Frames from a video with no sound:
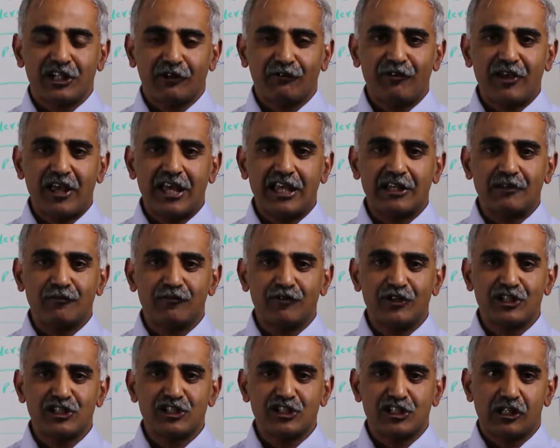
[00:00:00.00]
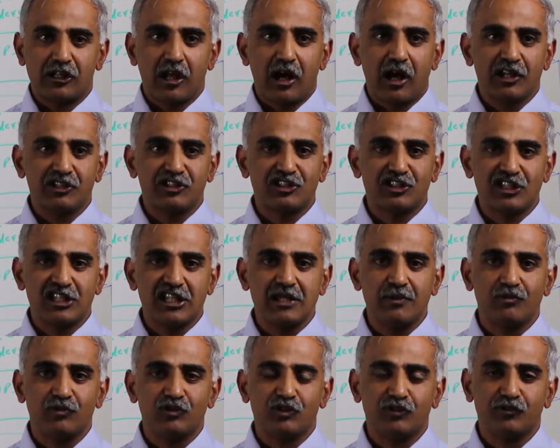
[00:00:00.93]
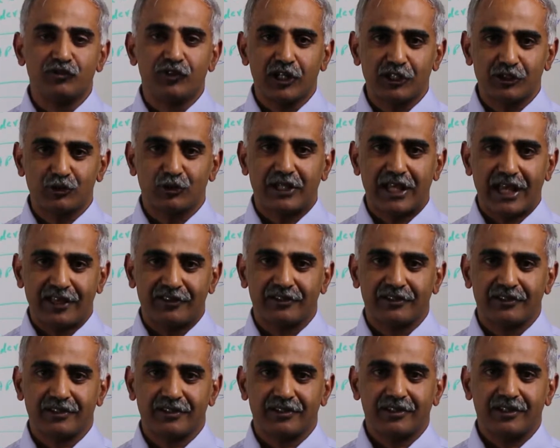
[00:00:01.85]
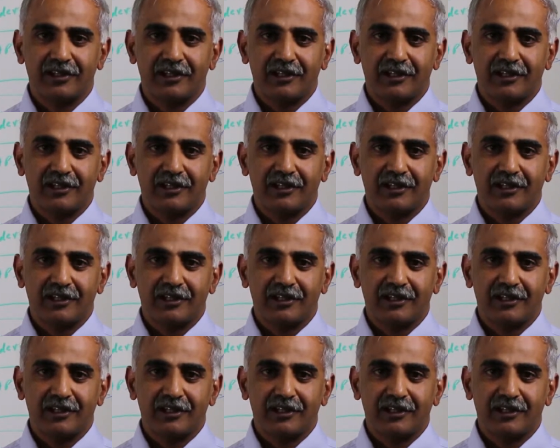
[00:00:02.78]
a way in which large teams work together,